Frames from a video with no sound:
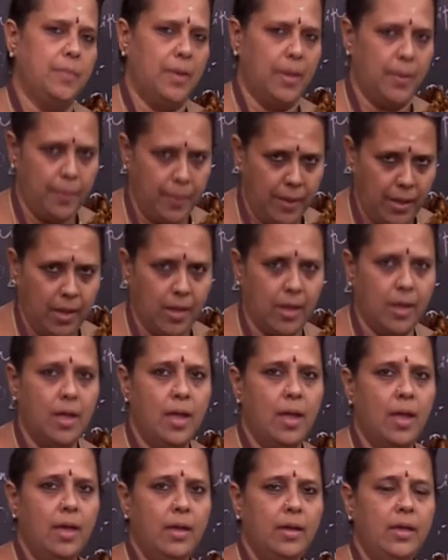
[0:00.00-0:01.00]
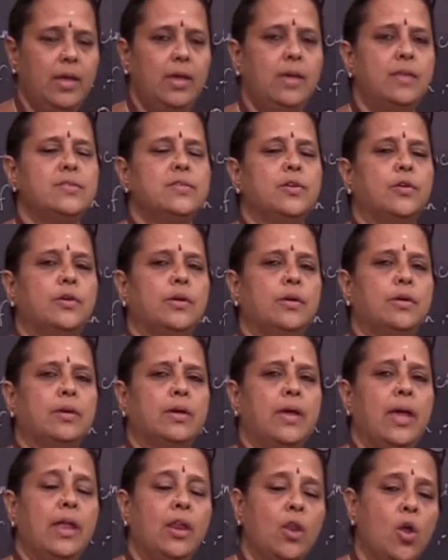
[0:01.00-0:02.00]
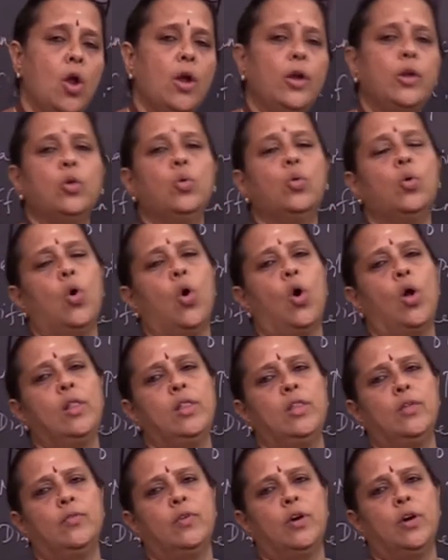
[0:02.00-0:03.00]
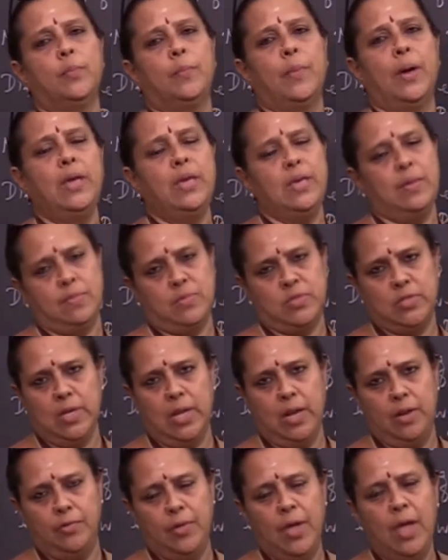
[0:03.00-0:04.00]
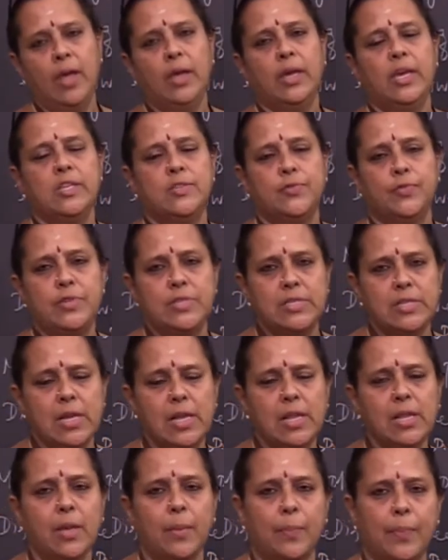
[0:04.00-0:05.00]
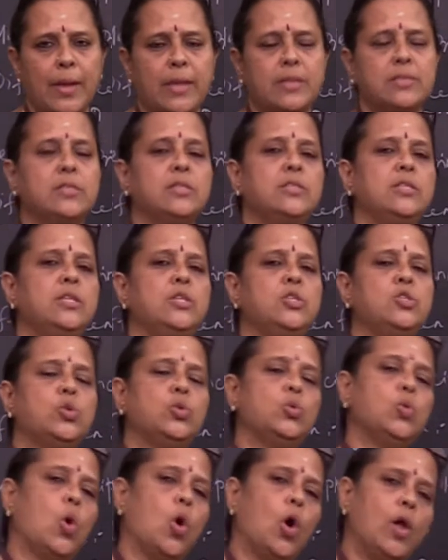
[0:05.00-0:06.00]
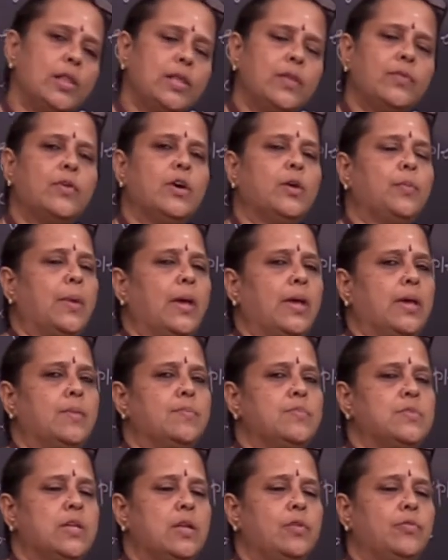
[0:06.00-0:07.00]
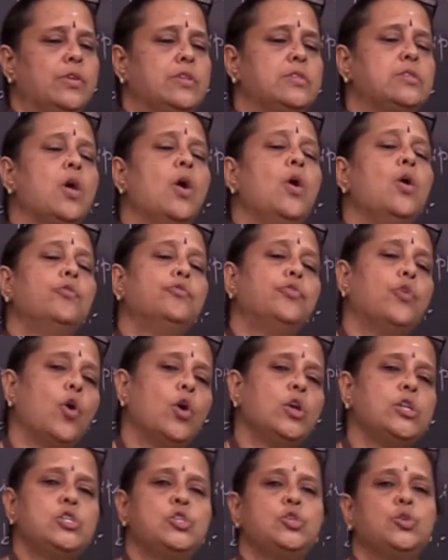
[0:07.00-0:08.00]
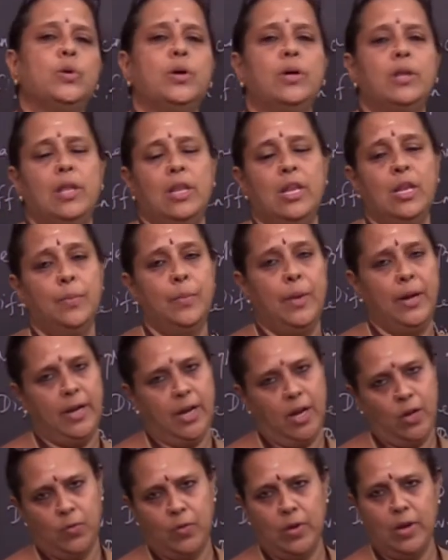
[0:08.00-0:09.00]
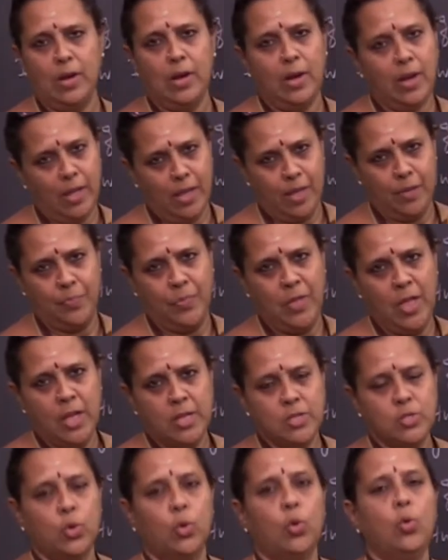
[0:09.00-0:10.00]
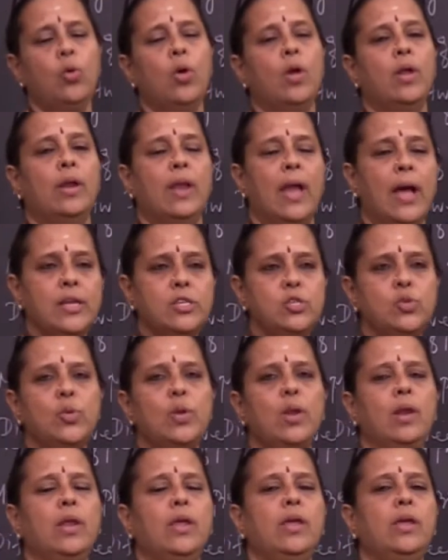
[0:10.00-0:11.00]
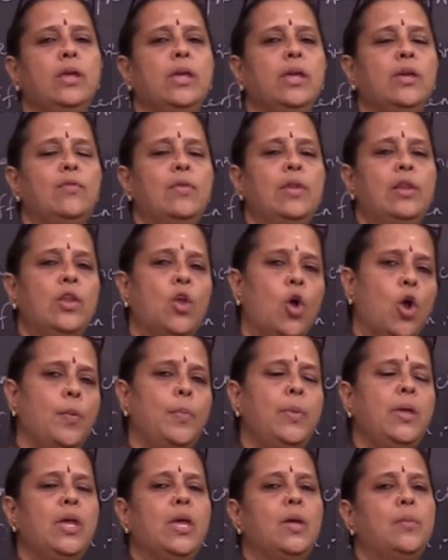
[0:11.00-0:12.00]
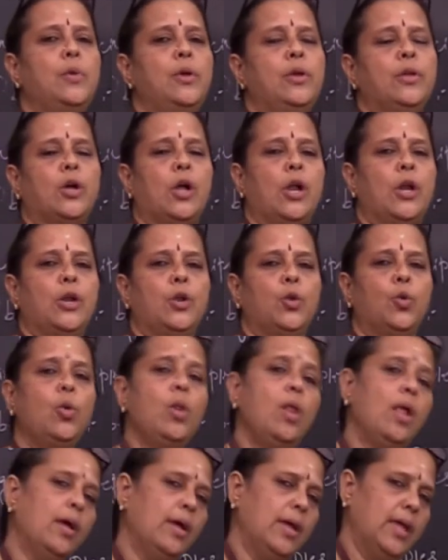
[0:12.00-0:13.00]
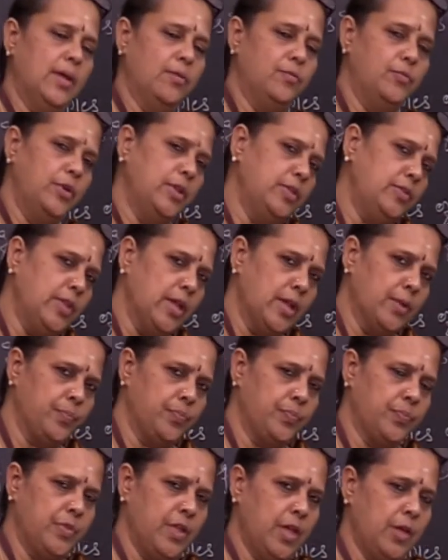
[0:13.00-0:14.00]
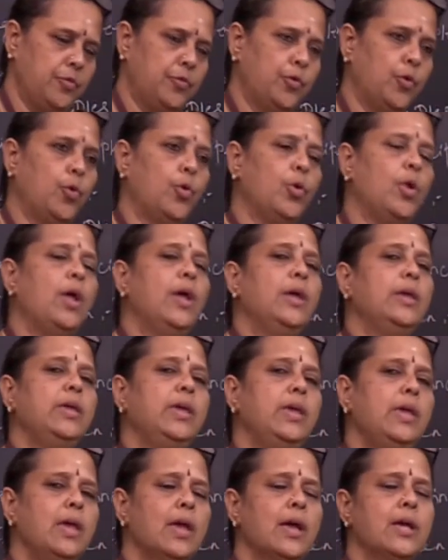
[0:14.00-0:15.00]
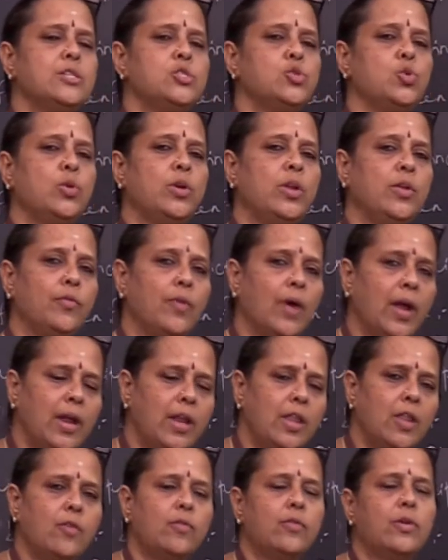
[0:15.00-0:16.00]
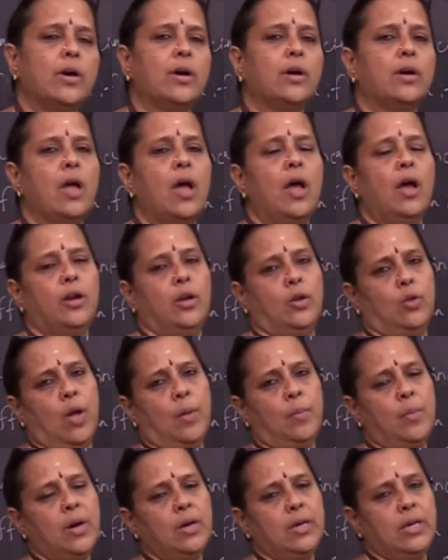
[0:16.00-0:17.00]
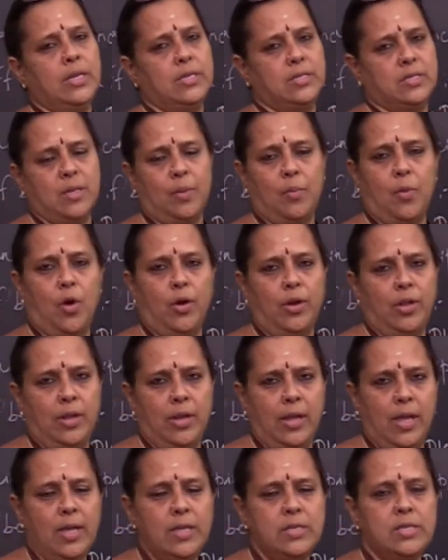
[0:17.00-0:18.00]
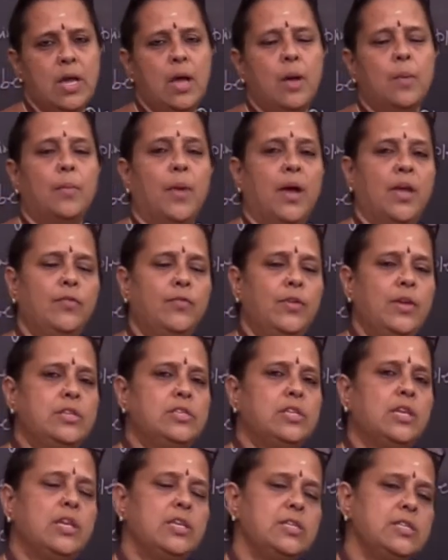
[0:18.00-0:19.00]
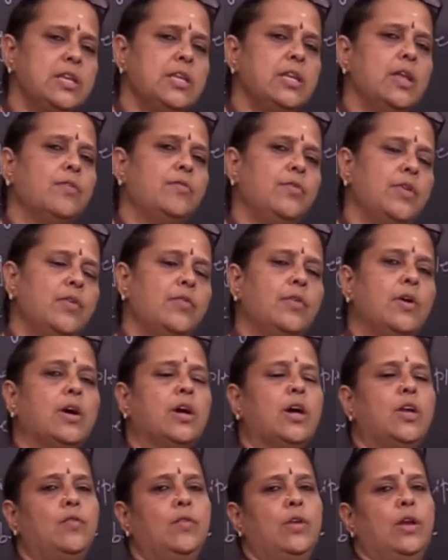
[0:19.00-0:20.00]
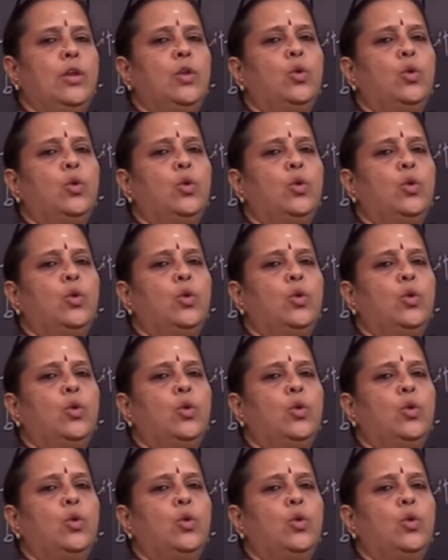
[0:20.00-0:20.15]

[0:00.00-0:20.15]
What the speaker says: may be, he cannot do all the work by himself. His physical capacity to do all the work by himself is for sure limited only. So, naturally, he will not be able to control everything. Therefore, he has to divide the work among his subordinates, by which each and every worker will